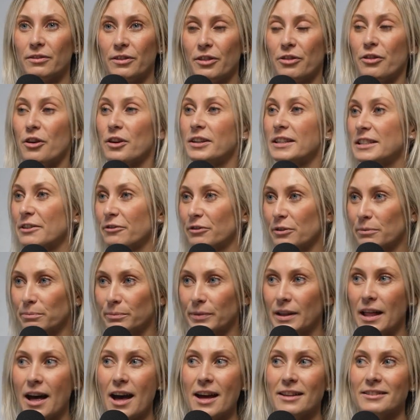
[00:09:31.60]
30 different
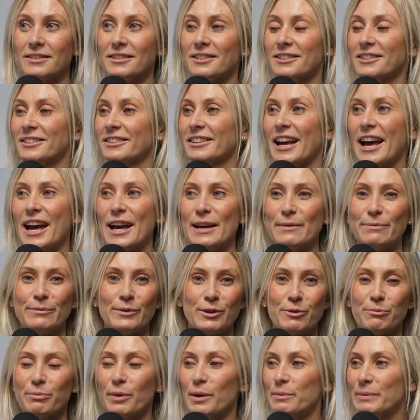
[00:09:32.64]
plants, you'll
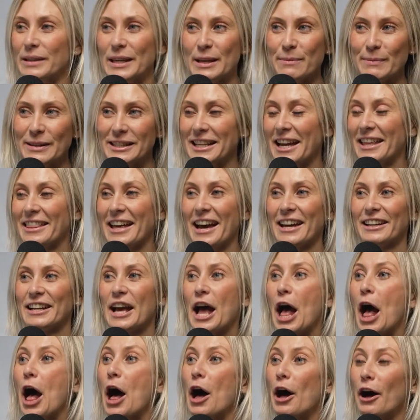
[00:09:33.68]
probably hear me say that
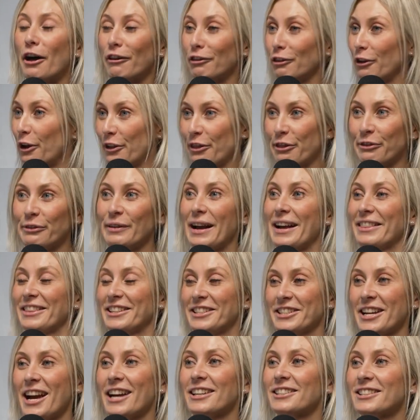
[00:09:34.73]
a lot throughout the
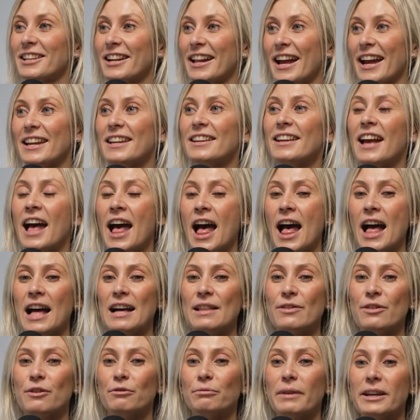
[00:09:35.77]
chat today.
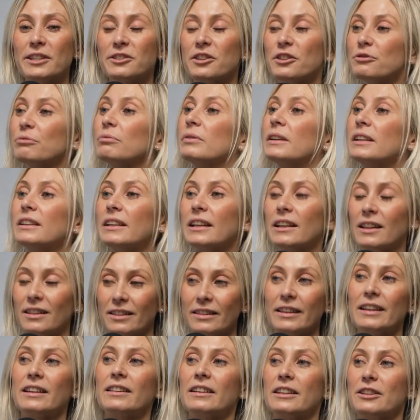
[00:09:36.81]
The research really
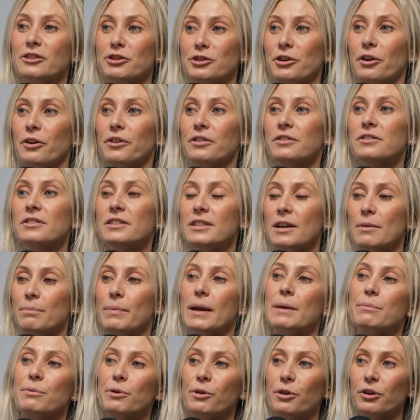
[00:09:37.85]
clearly shows that
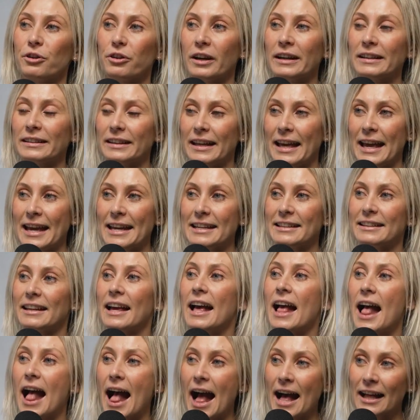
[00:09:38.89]
people who eat
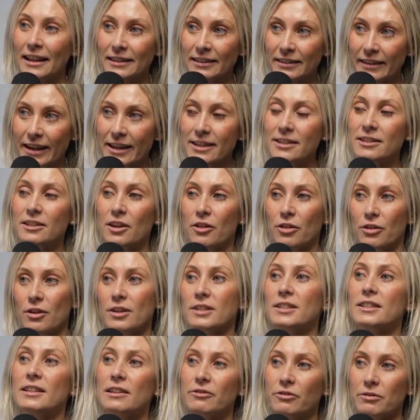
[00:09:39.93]
at least
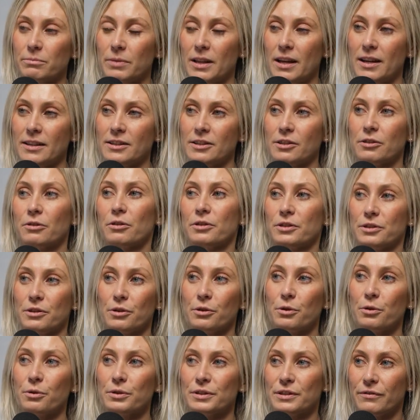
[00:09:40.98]
30 different plants across the
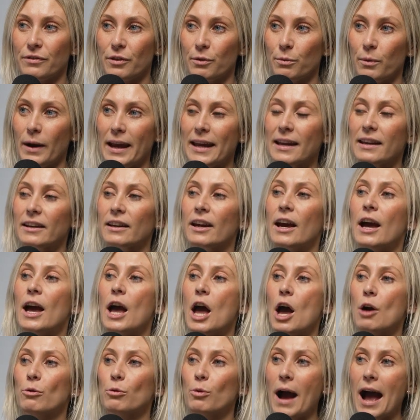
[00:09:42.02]
course of the week
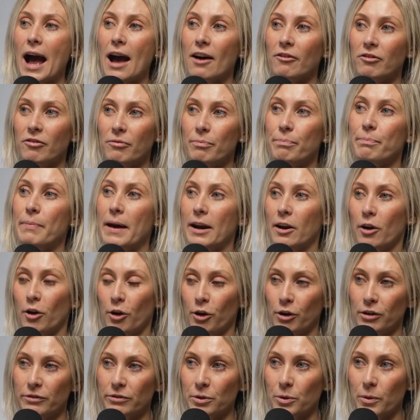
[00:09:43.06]
will have better
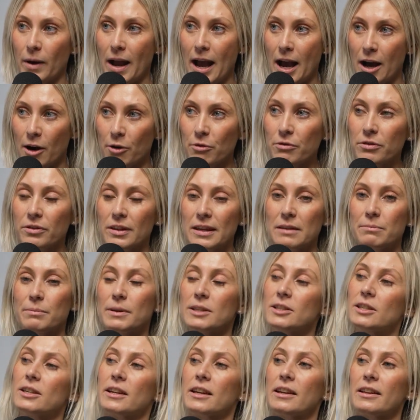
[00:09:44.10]
overall health, in
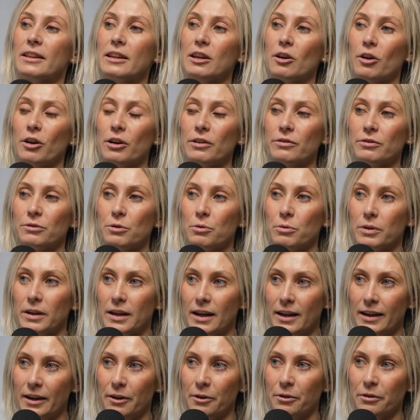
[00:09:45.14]
particularly overall
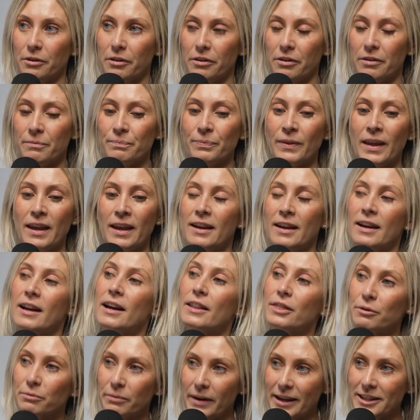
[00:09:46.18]
gut health.
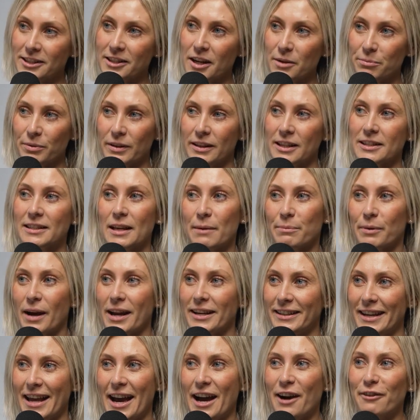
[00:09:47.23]
And the reason I bring this up
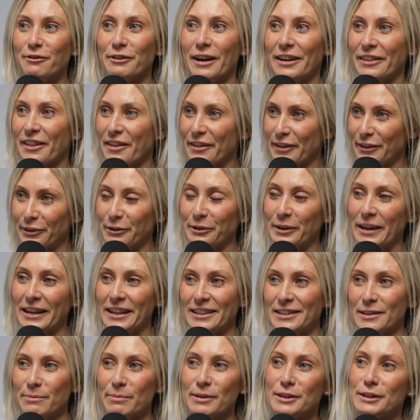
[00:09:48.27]
right now, rather than looking
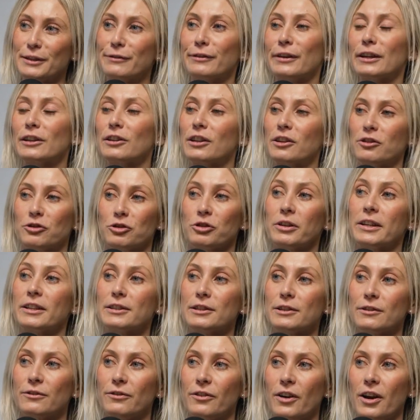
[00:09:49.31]
at specific
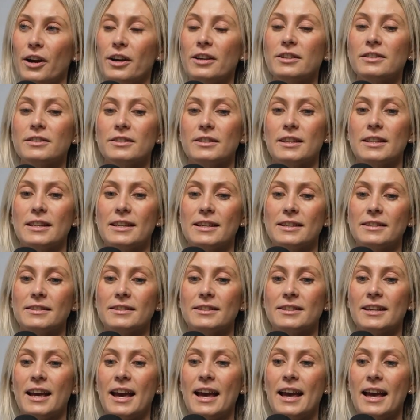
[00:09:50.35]
nutrients first,
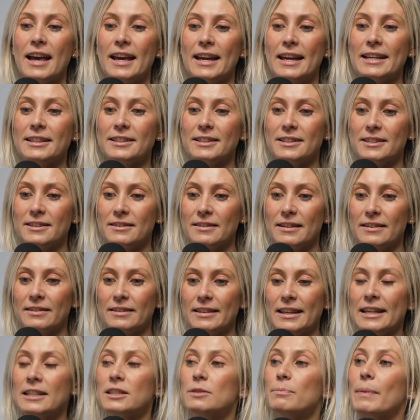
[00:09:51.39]
is it's
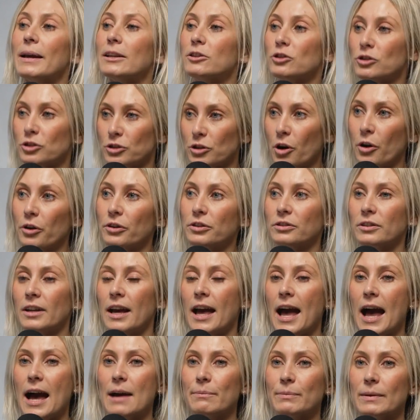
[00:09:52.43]
been shown,
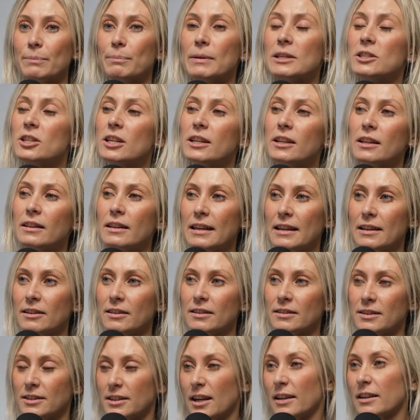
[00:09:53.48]
particularly in
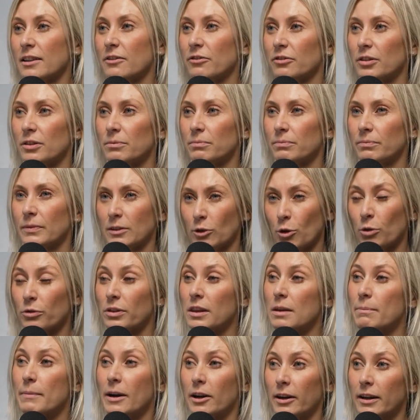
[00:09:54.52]
a study called
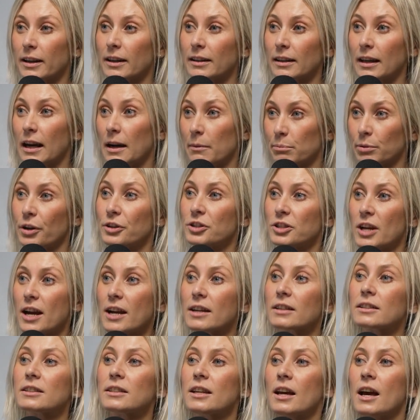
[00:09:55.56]
the American Gut
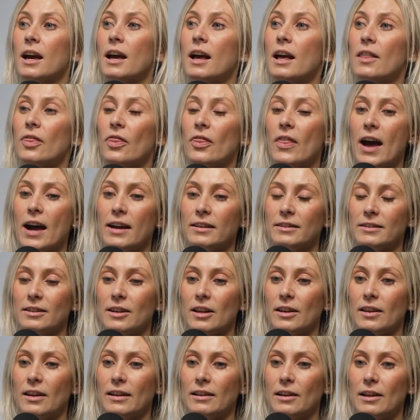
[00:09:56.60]
Project, that
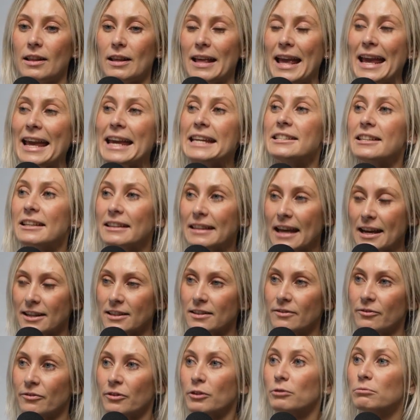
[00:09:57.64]
eating that
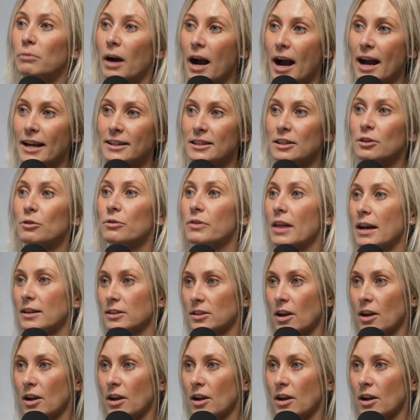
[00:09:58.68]
variety or that